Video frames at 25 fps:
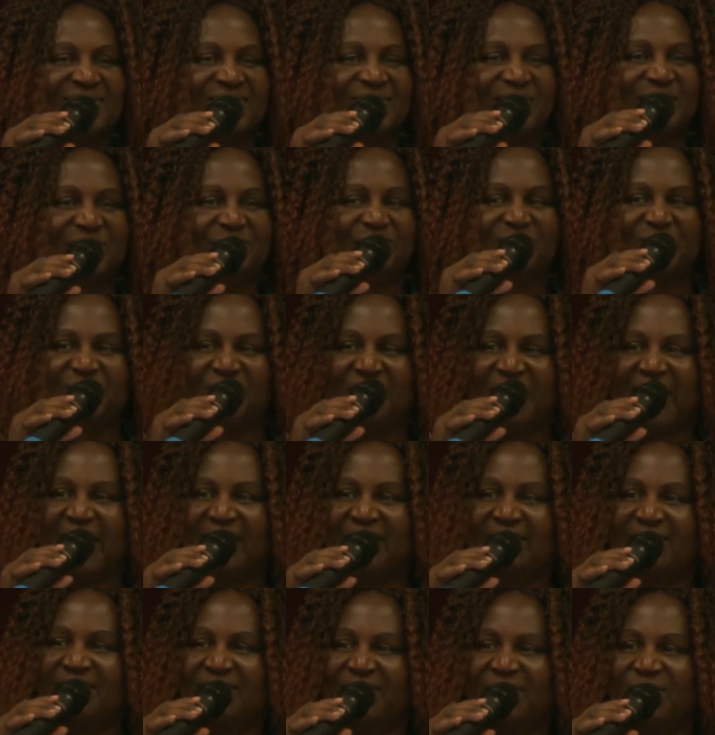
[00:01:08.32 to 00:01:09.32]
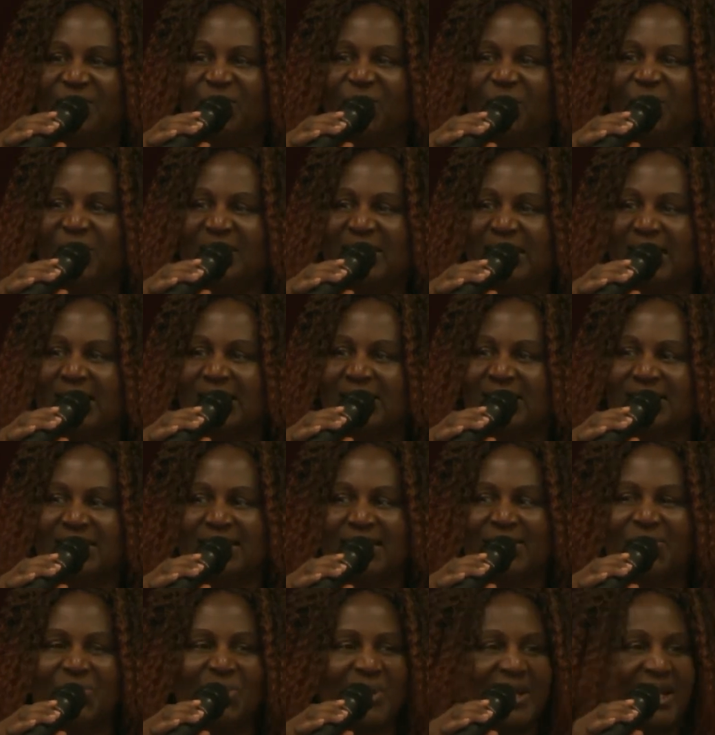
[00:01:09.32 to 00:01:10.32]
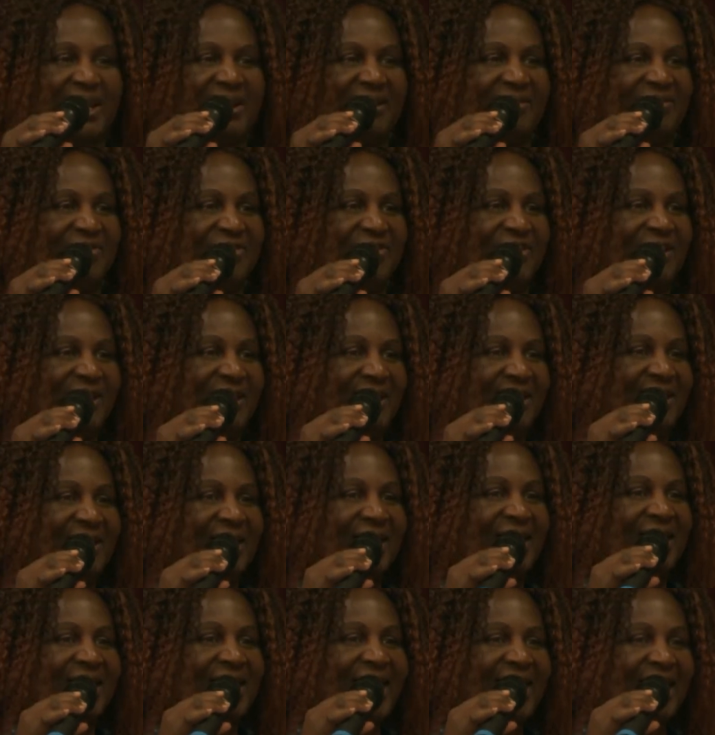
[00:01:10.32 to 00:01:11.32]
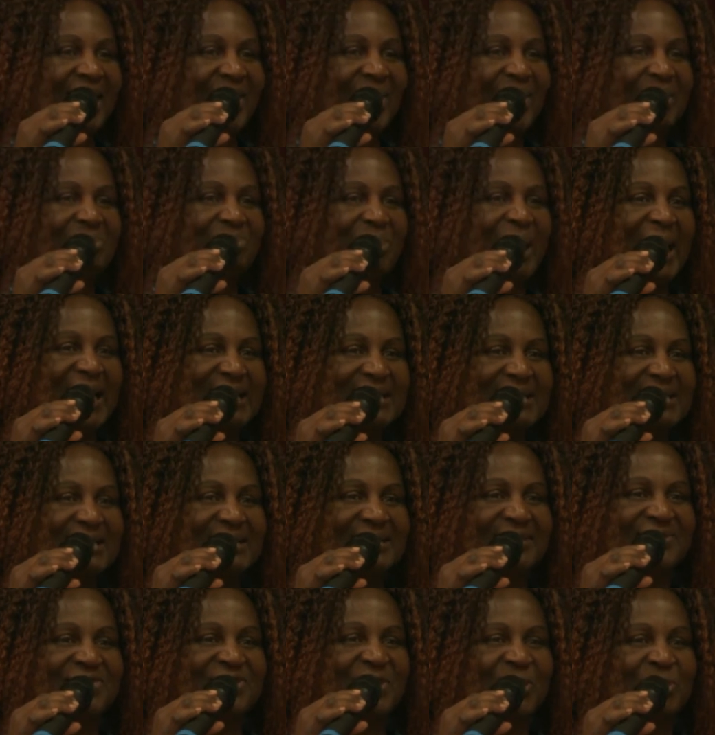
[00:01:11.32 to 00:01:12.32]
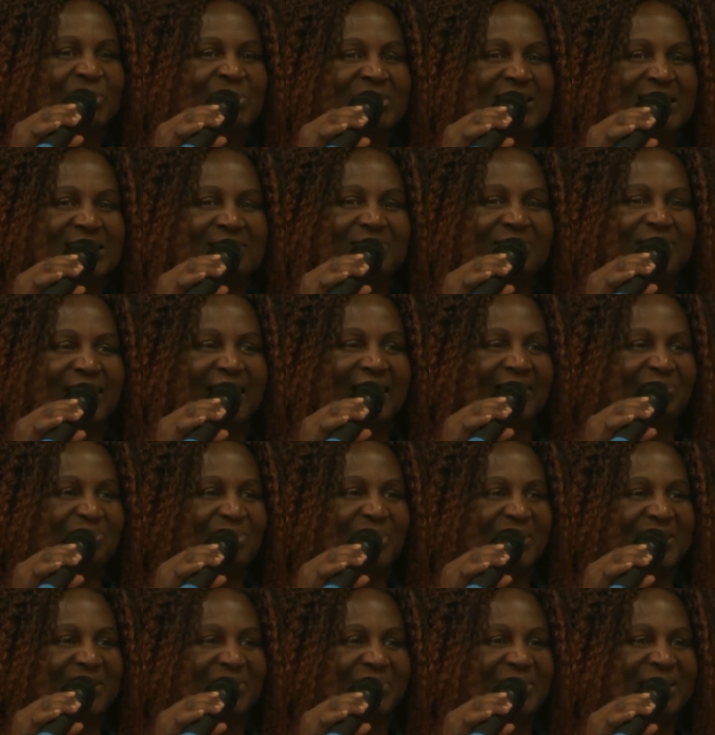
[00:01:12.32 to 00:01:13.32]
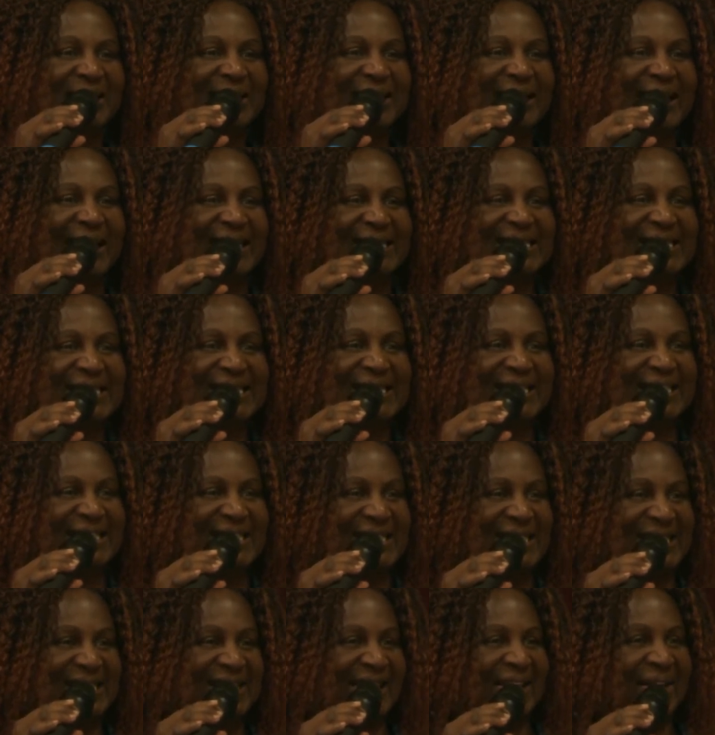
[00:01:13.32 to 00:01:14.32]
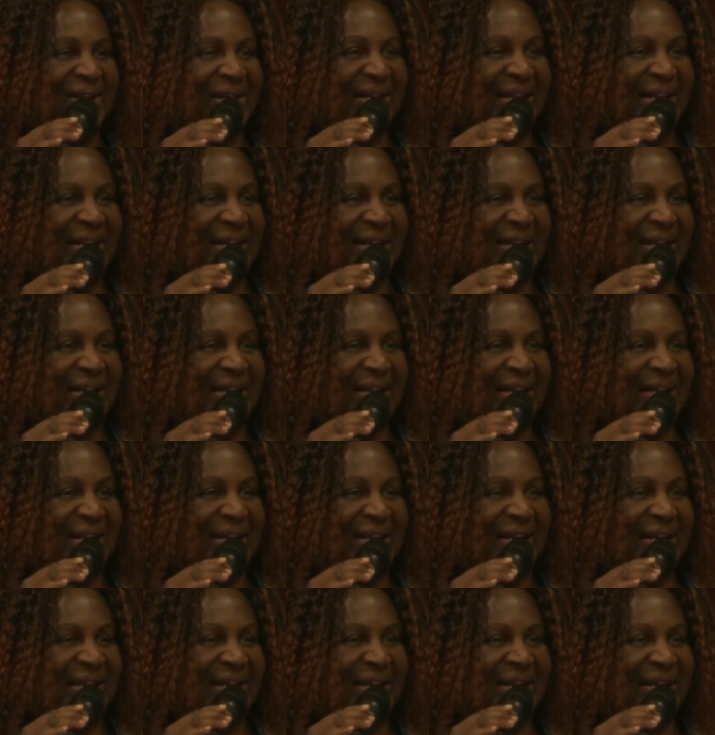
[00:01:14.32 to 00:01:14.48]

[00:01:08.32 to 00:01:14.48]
We thank the Lord. I see we have our pastor from Zimbabwe with us this